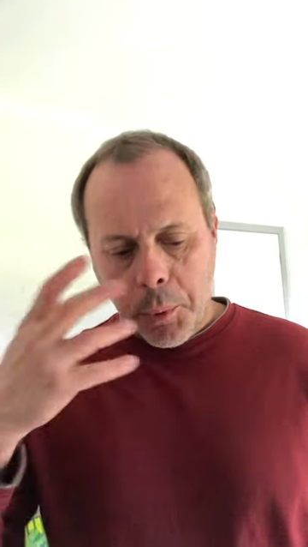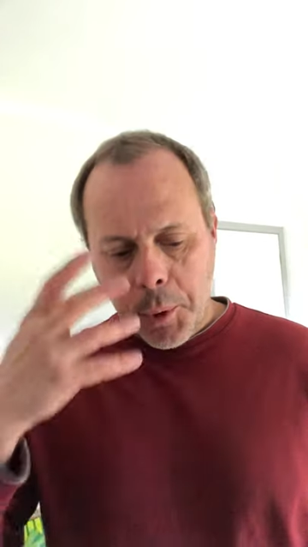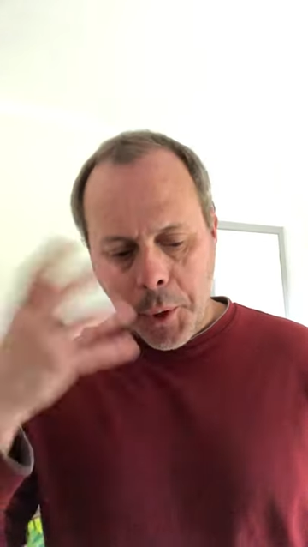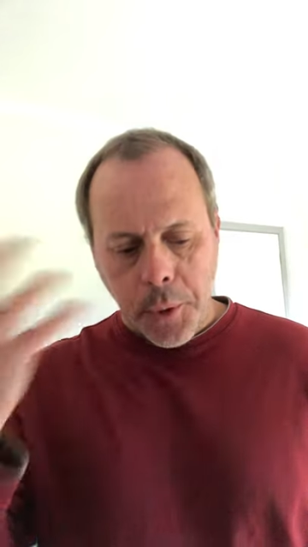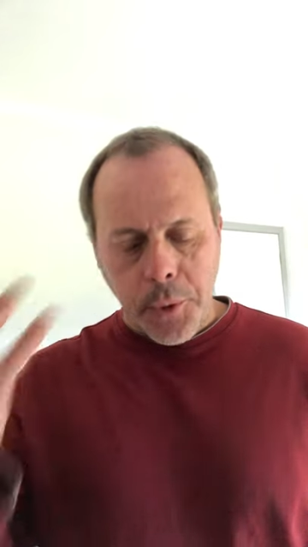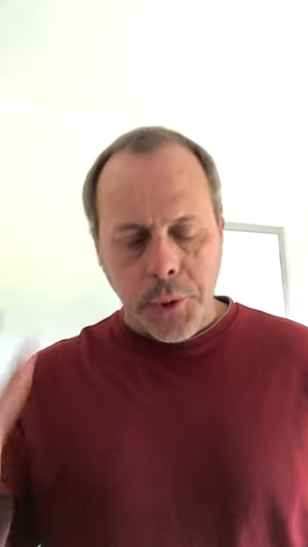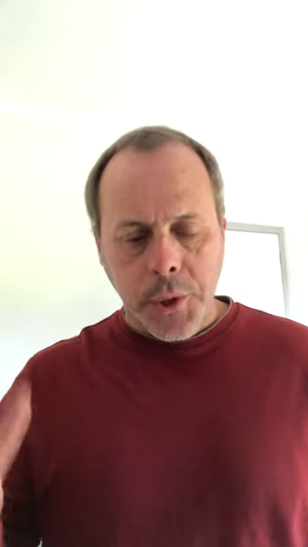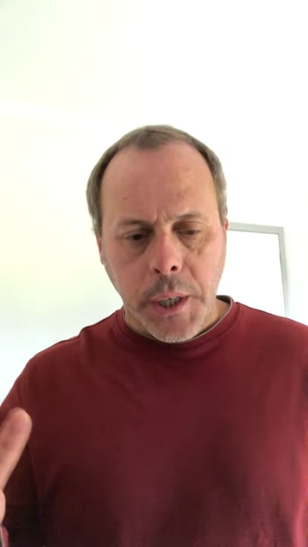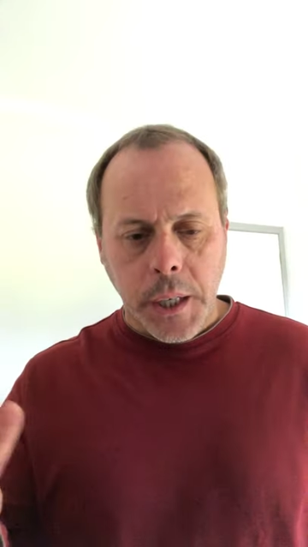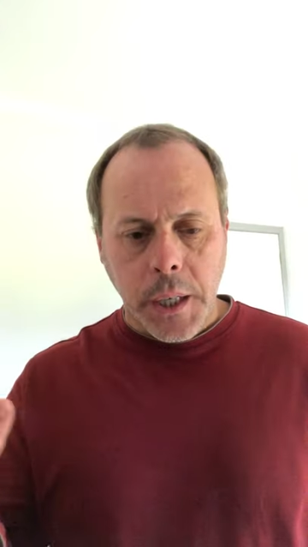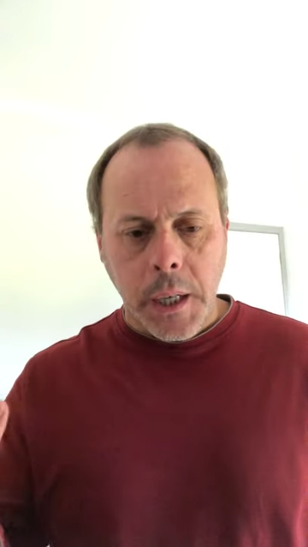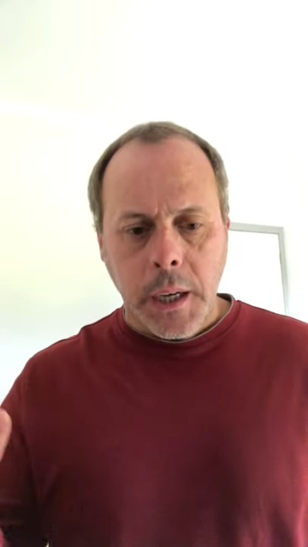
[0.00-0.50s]

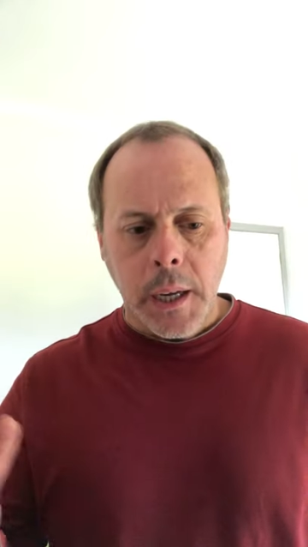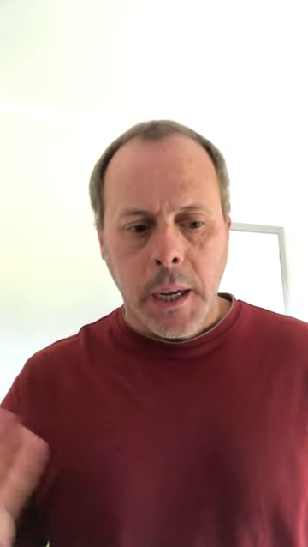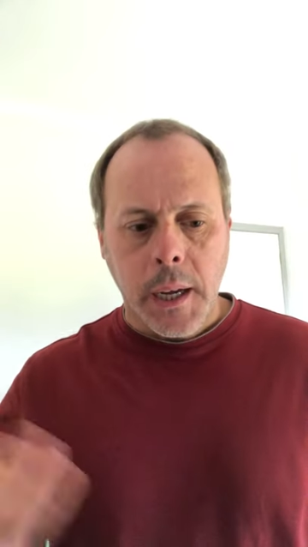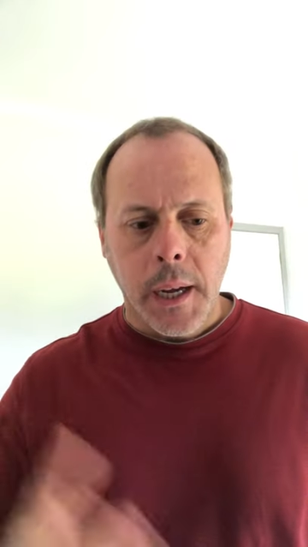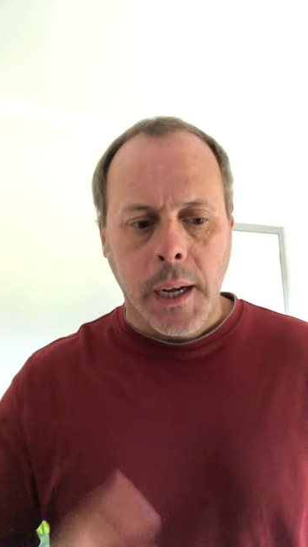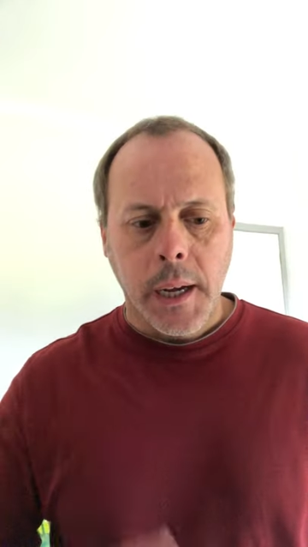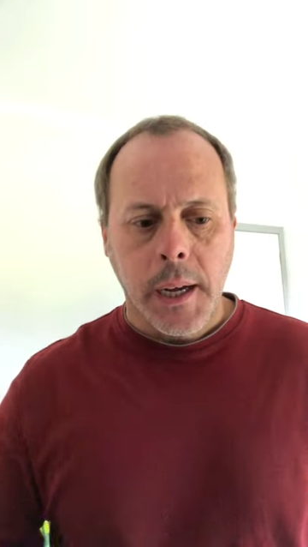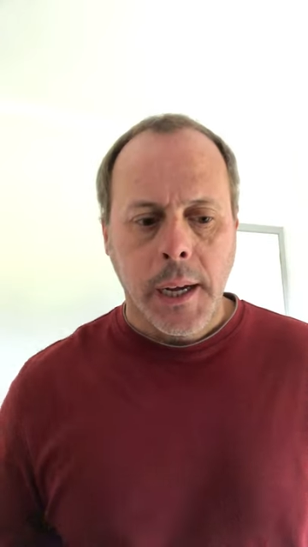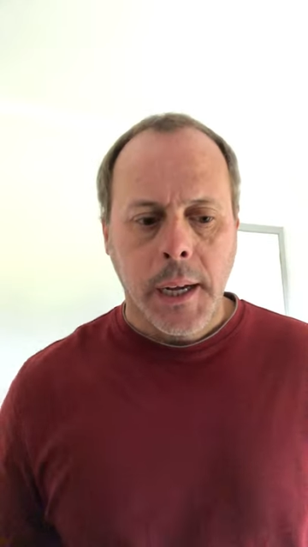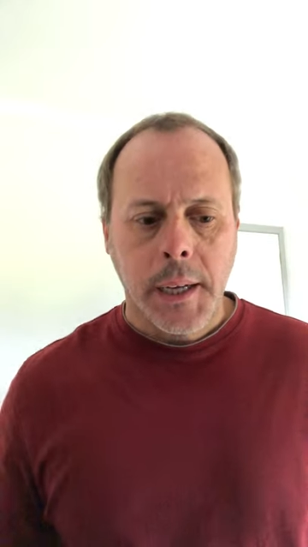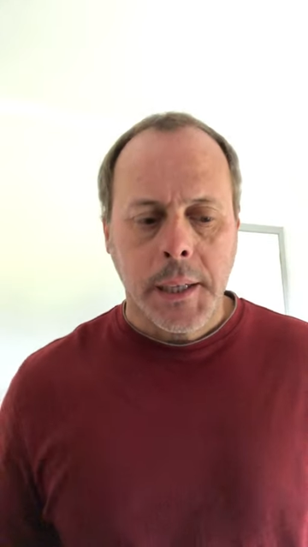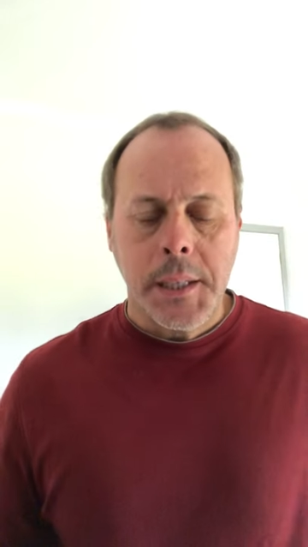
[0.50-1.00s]
producing
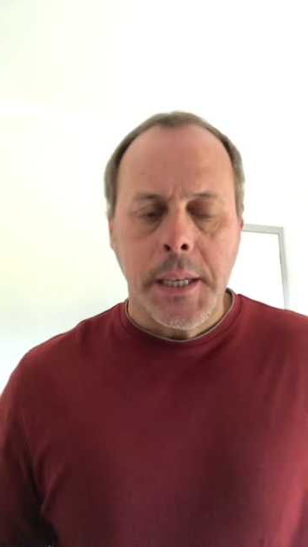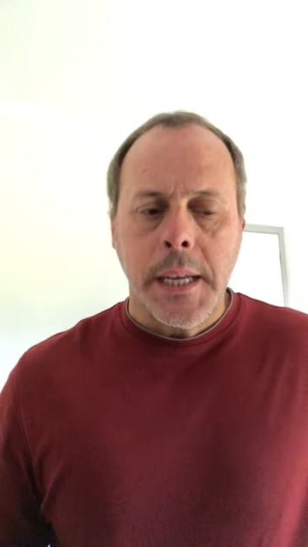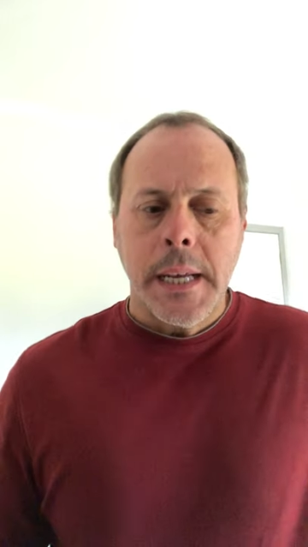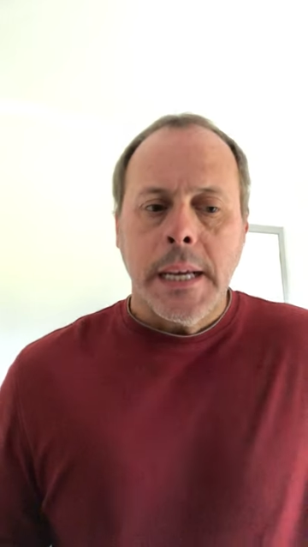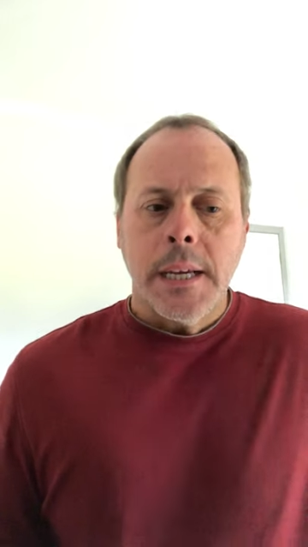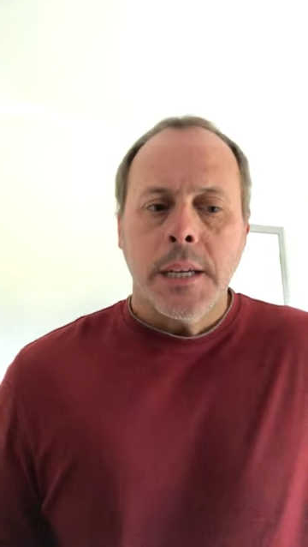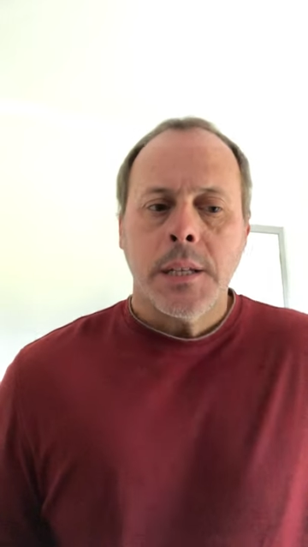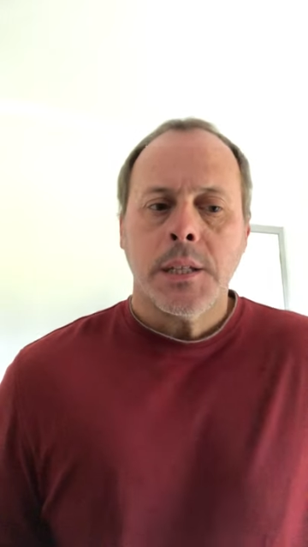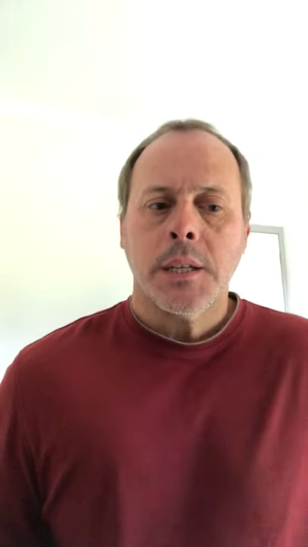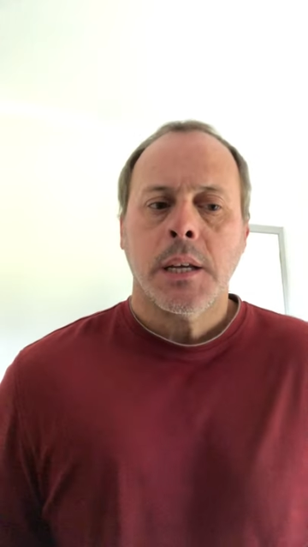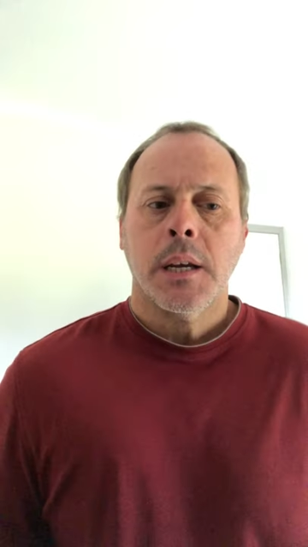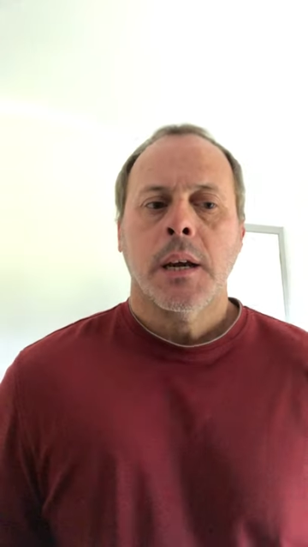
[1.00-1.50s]

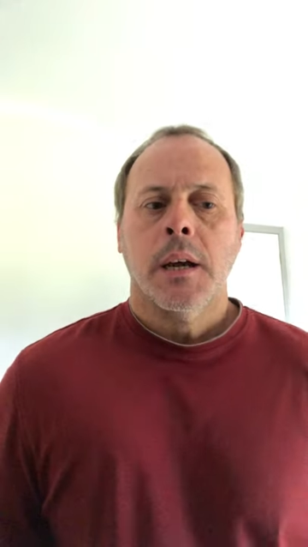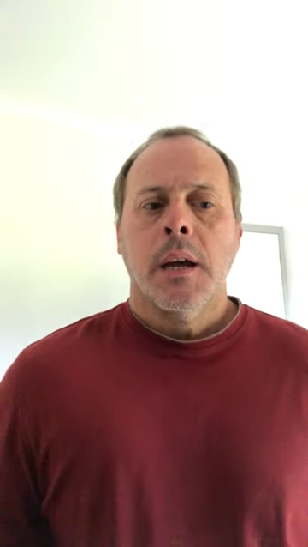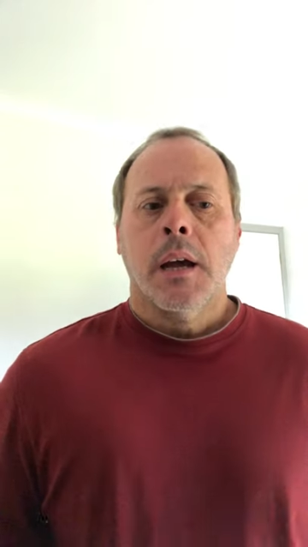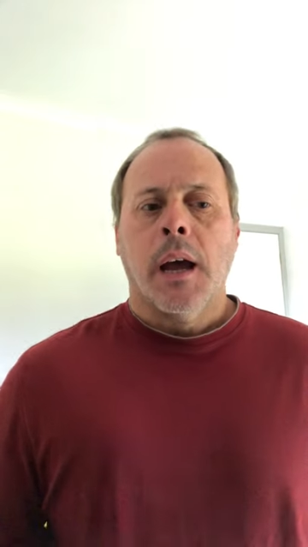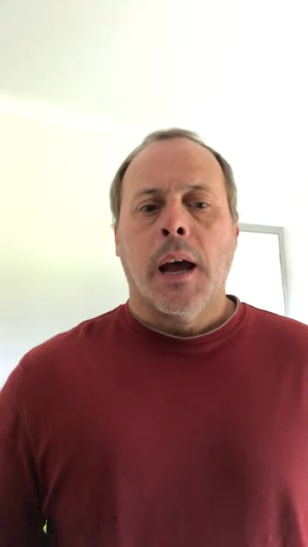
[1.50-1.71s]
tears,